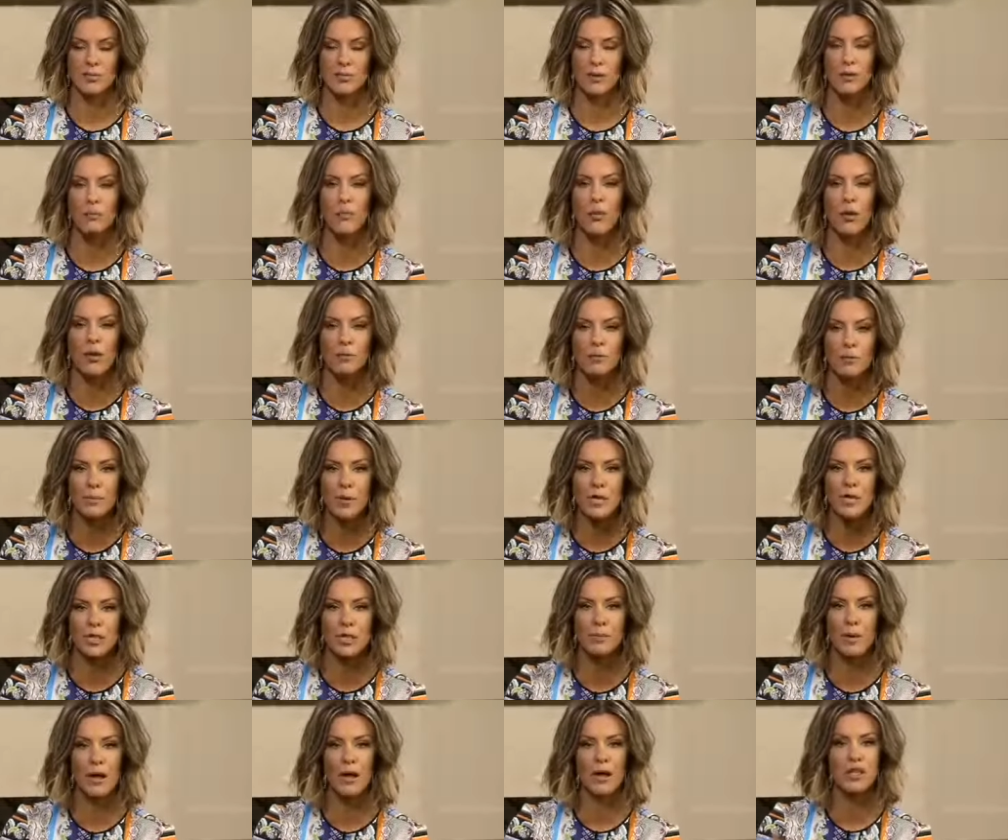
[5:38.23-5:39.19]
For more
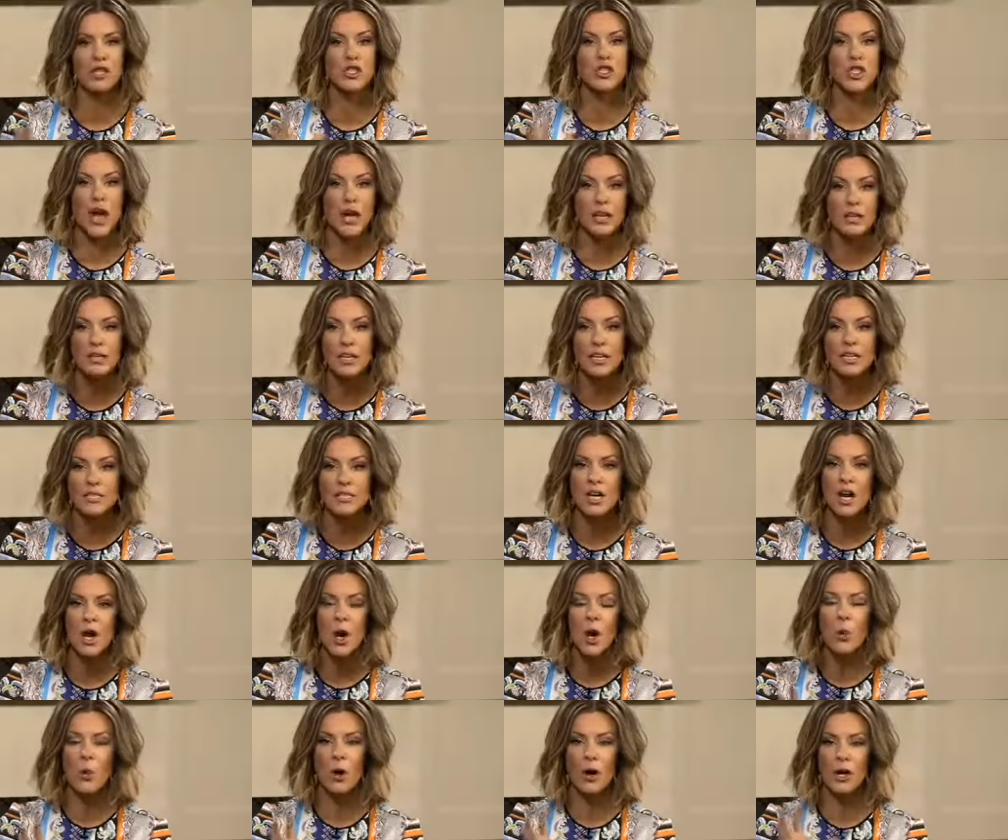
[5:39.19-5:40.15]
information about a checklist,
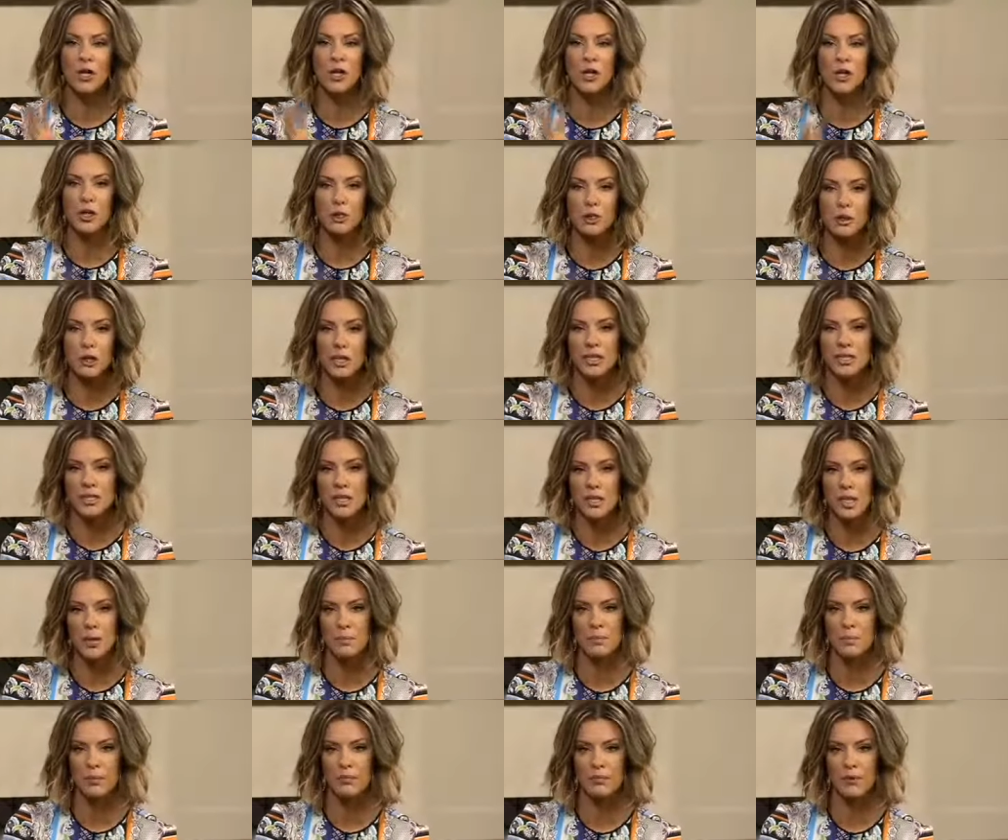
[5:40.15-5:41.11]
what you need to
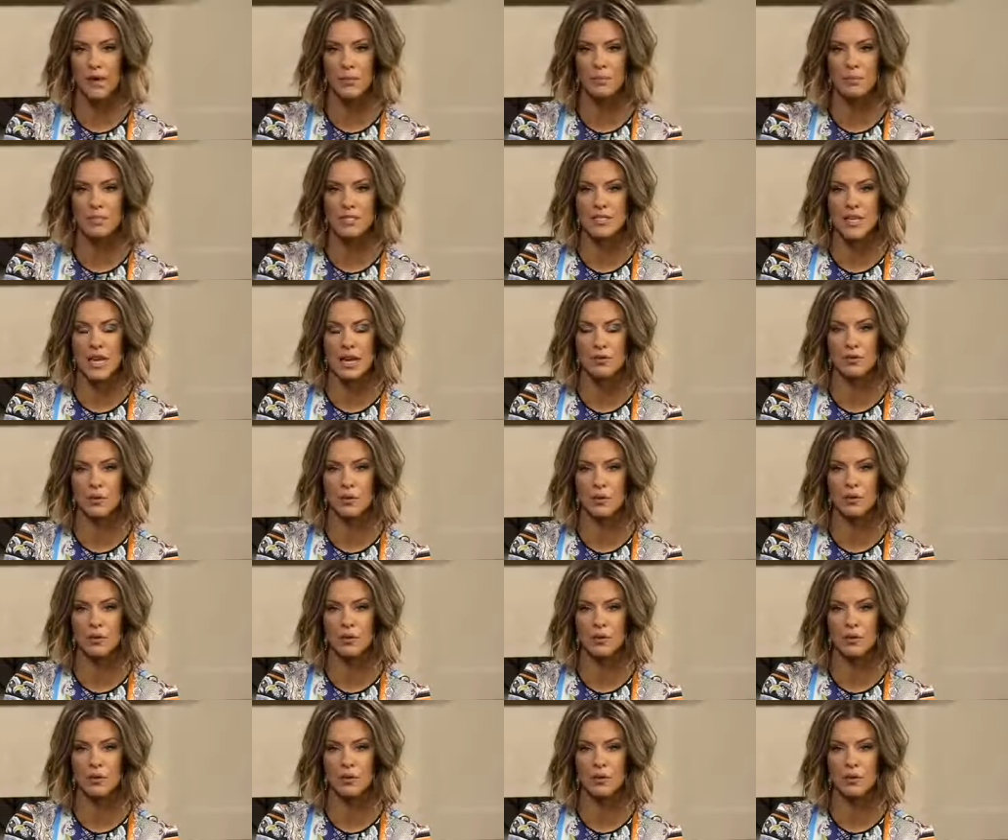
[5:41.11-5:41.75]
keep your family safe,